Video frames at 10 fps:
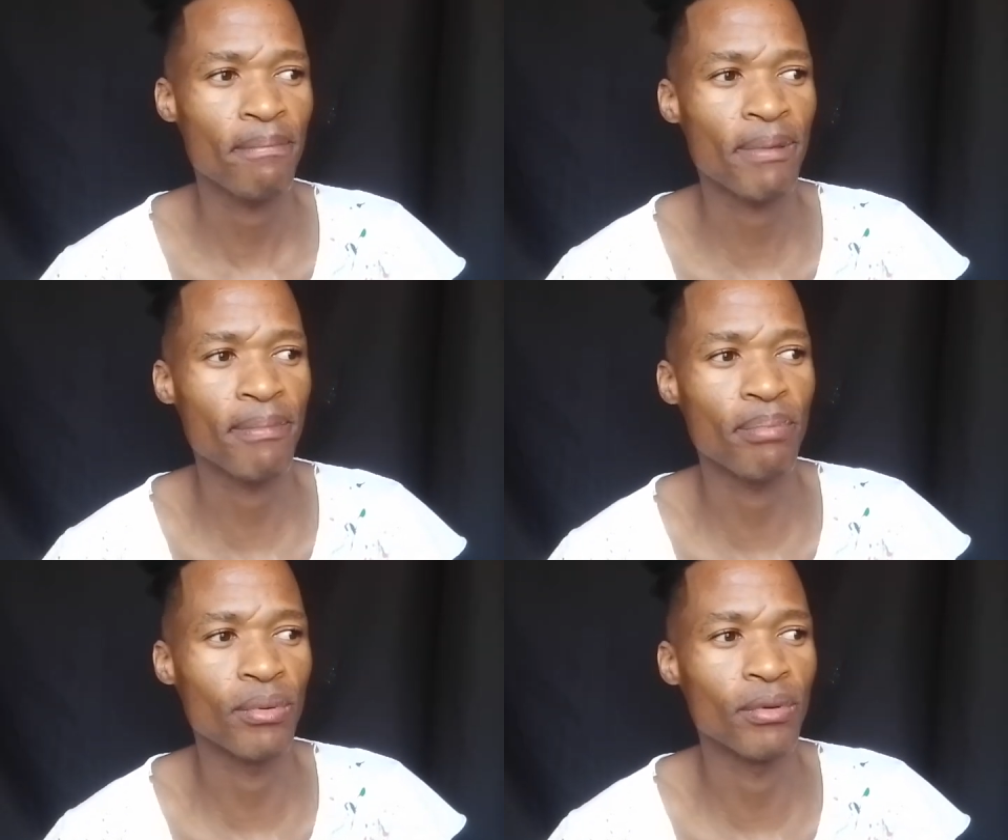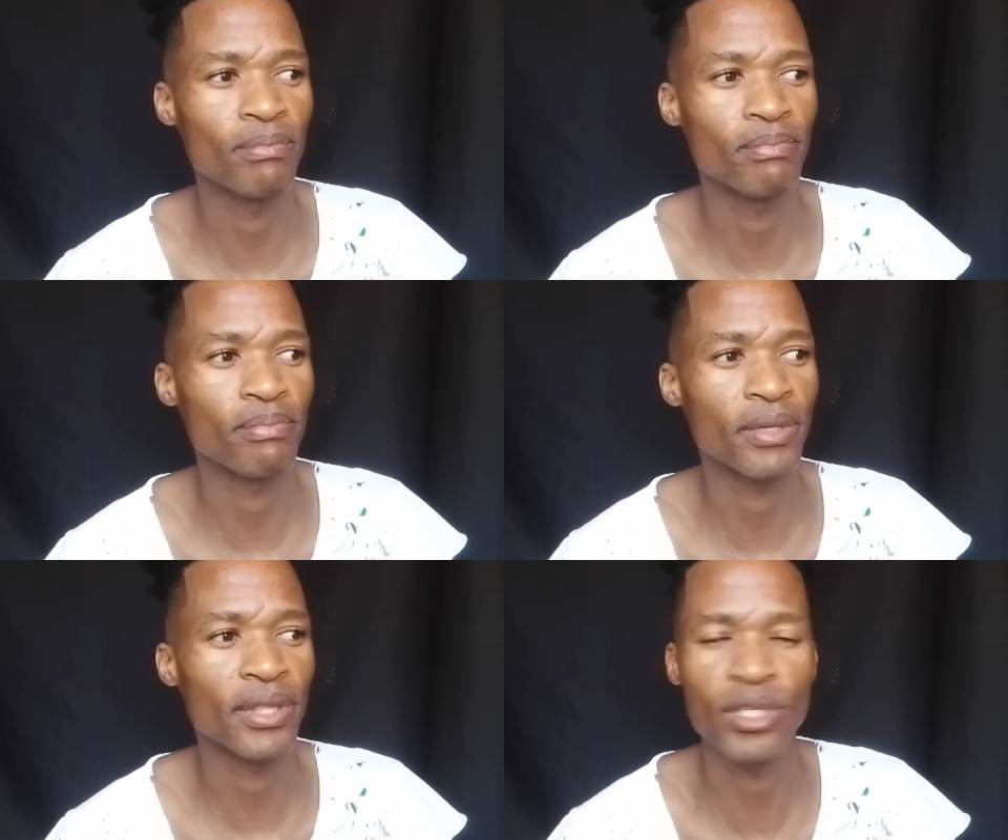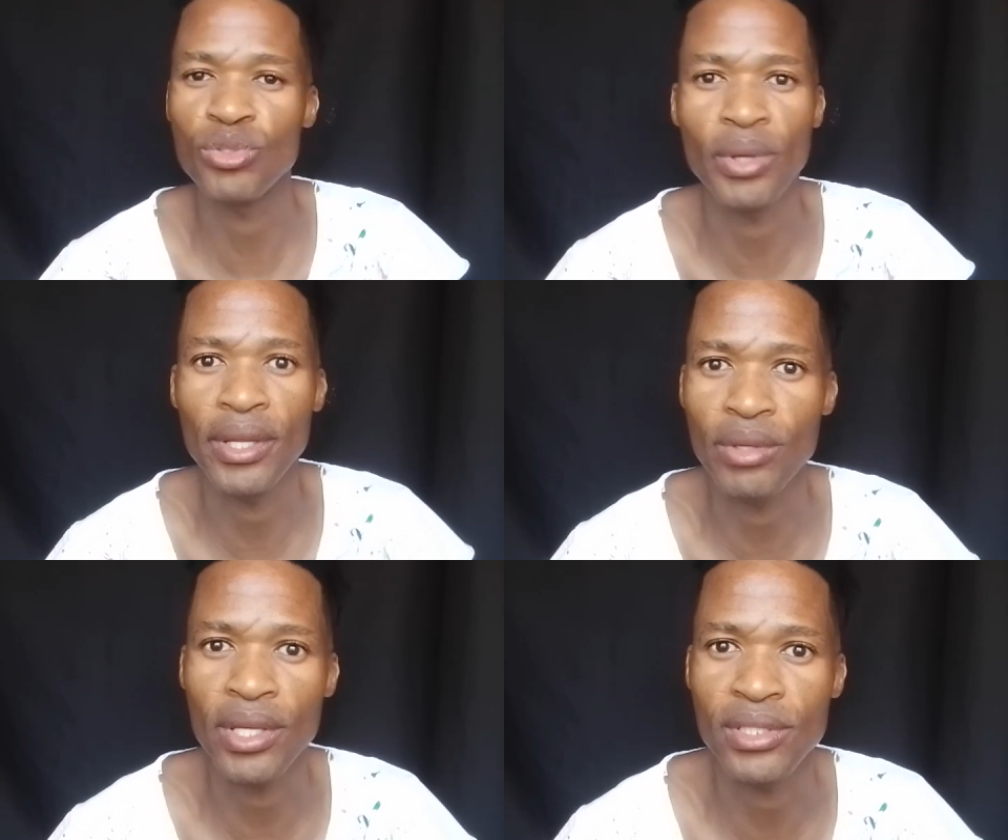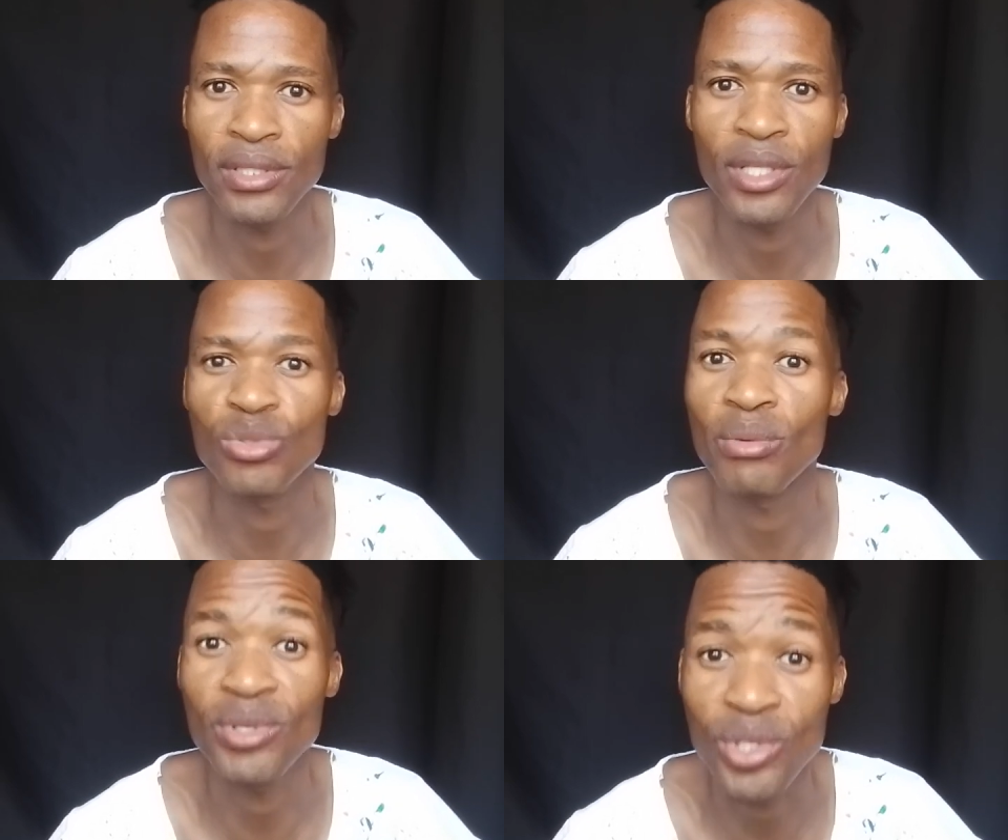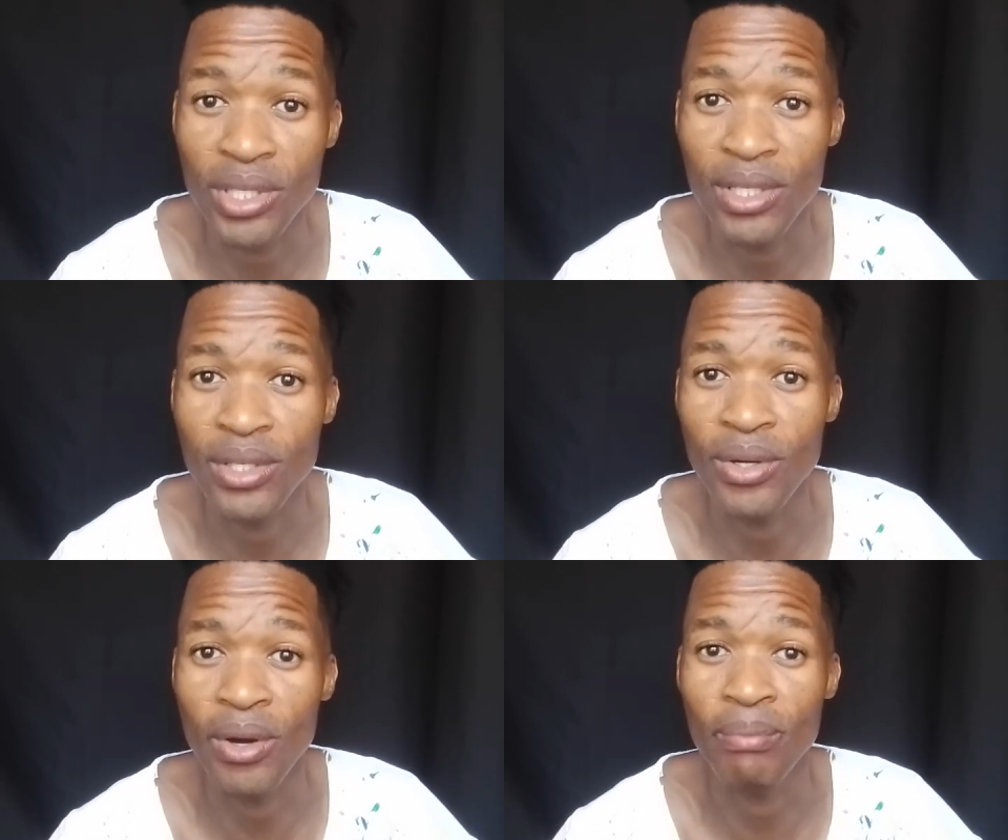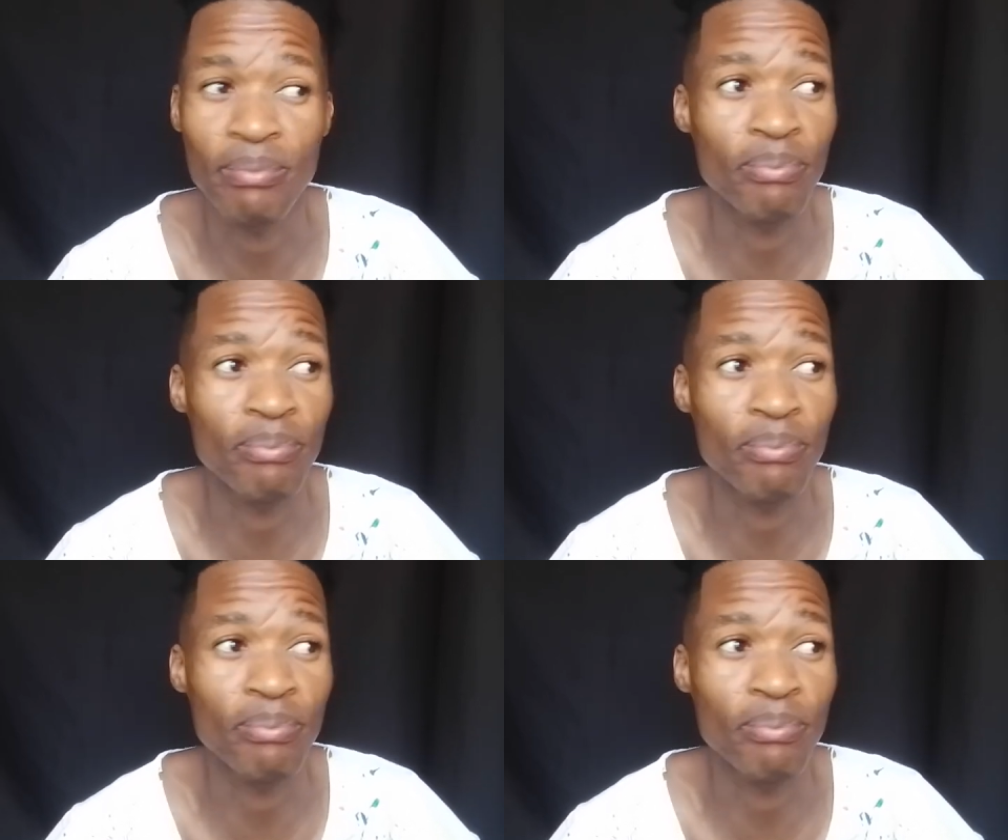people, there's no education, there's no matric, you know.